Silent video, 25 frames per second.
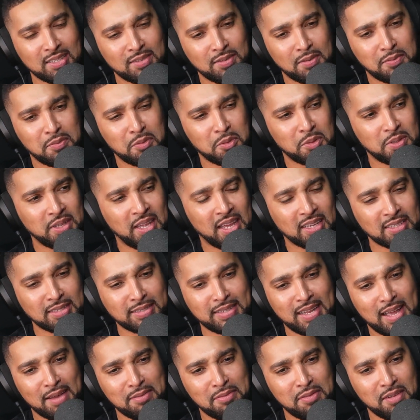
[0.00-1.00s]
for four D X. It's
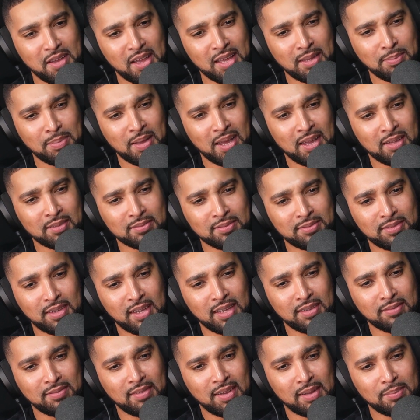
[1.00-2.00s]
like thirty pound,
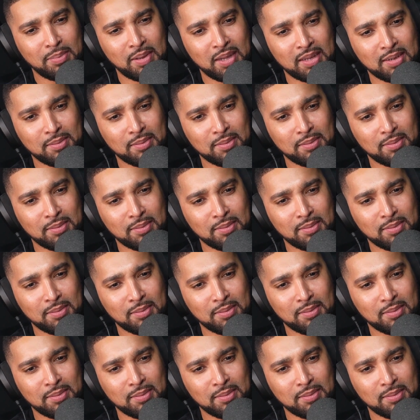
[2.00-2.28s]
thirty-five pound.